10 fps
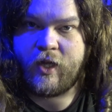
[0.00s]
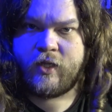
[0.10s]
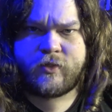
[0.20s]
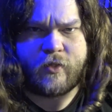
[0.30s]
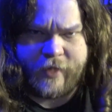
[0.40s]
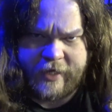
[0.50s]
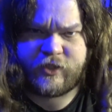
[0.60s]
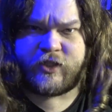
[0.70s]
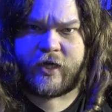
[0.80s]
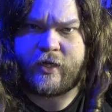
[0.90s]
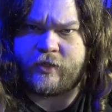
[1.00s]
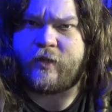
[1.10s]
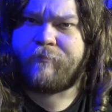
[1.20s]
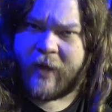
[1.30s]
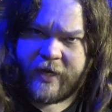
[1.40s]
So that shit is a
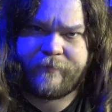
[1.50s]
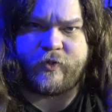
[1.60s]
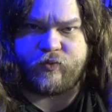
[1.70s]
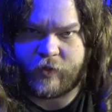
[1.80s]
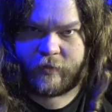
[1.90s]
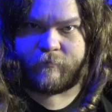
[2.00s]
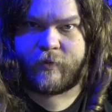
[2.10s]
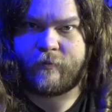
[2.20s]
pipe dream.